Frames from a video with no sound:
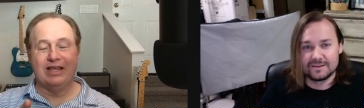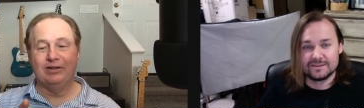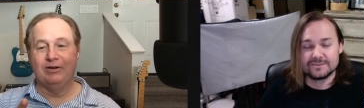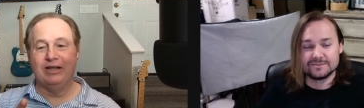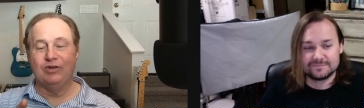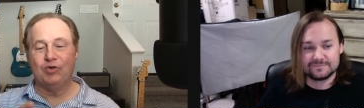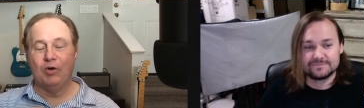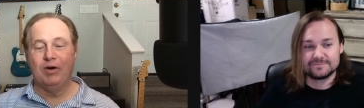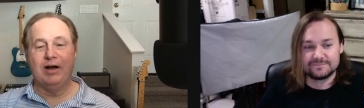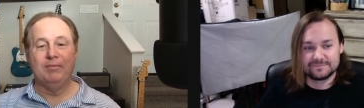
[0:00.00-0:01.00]
Speaker 1: that little
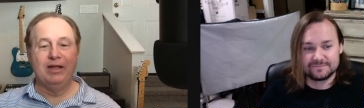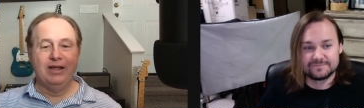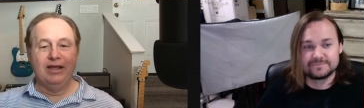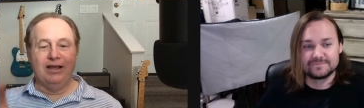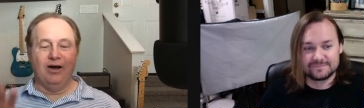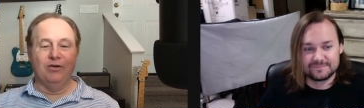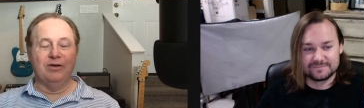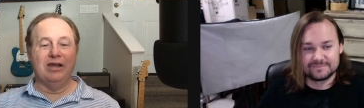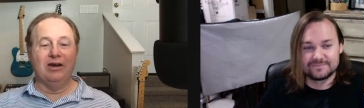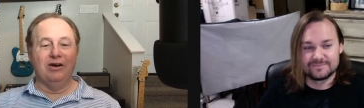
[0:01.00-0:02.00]
intro up. On
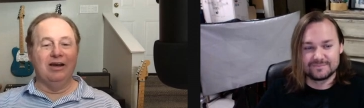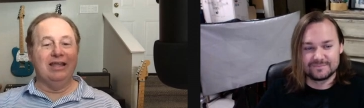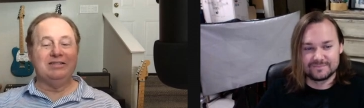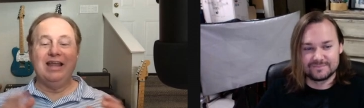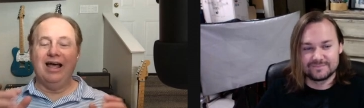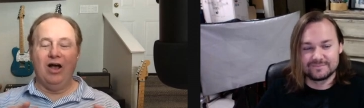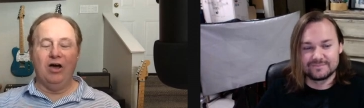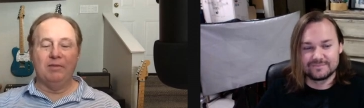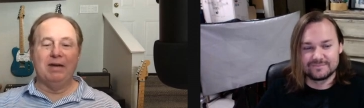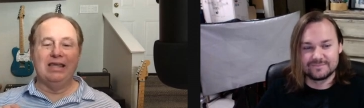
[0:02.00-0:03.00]
here, it's not
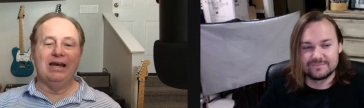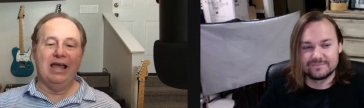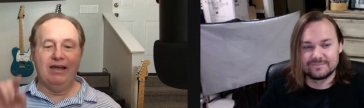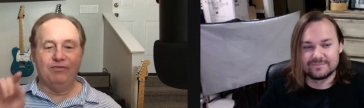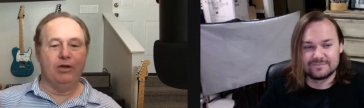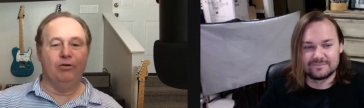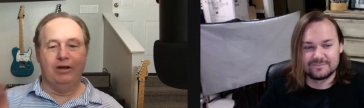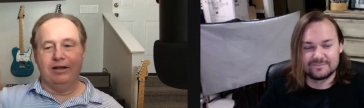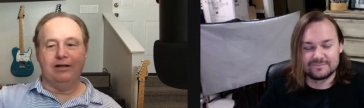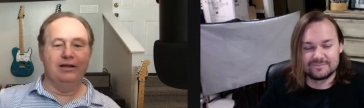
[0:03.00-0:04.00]
automated. I have to go
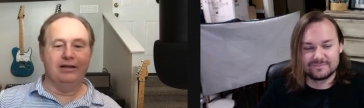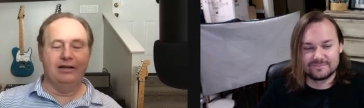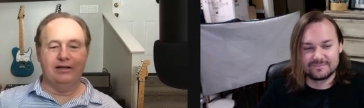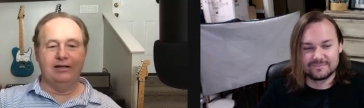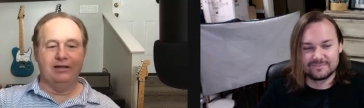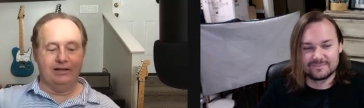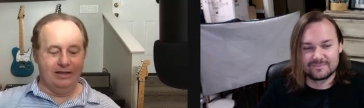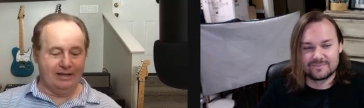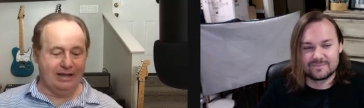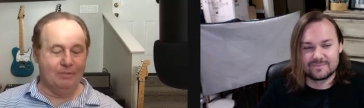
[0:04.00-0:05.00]
click, click, click, click,
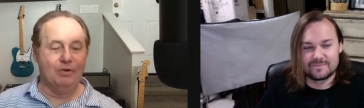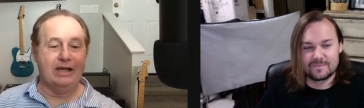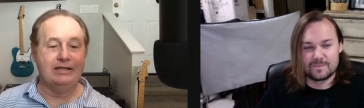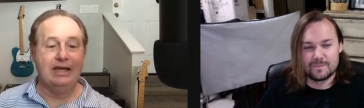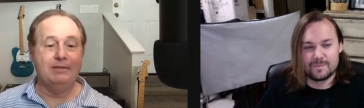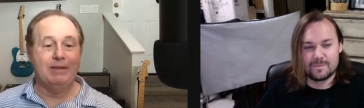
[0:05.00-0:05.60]
click. And when I take